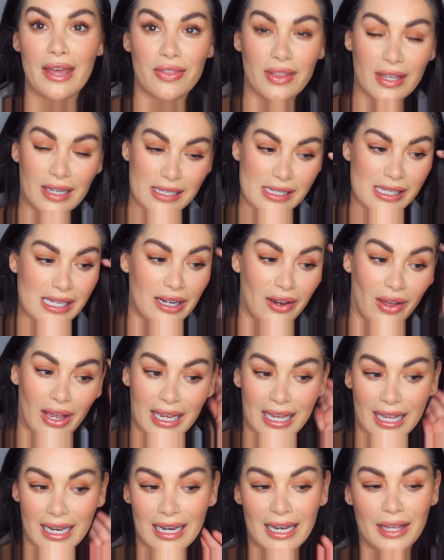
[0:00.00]
I think it's
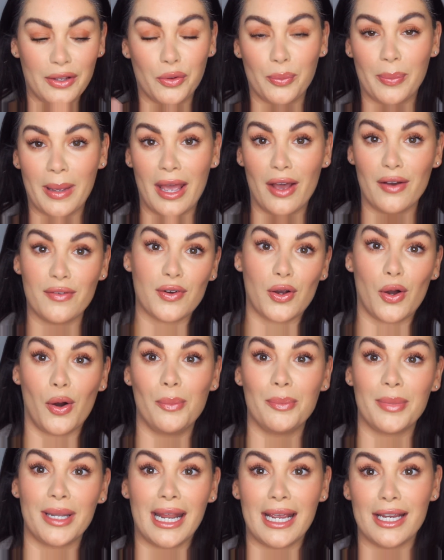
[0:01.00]
like a little bit of a
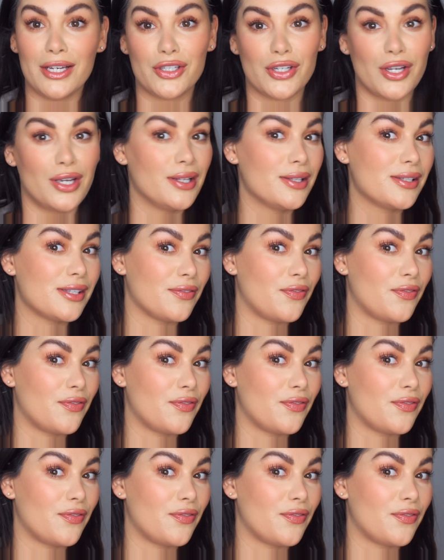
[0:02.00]
combination.